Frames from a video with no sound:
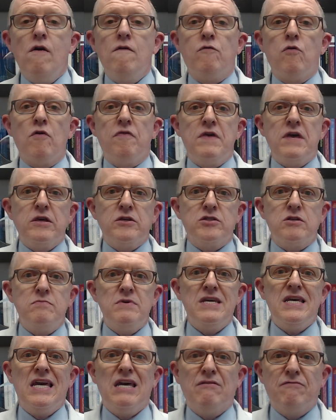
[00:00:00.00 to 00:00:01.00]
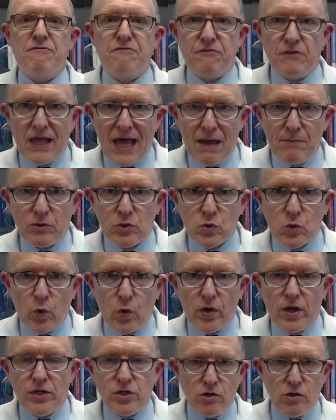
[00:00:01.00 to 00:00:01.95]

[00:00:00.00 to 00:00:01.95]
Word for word: for things to be inflammatory.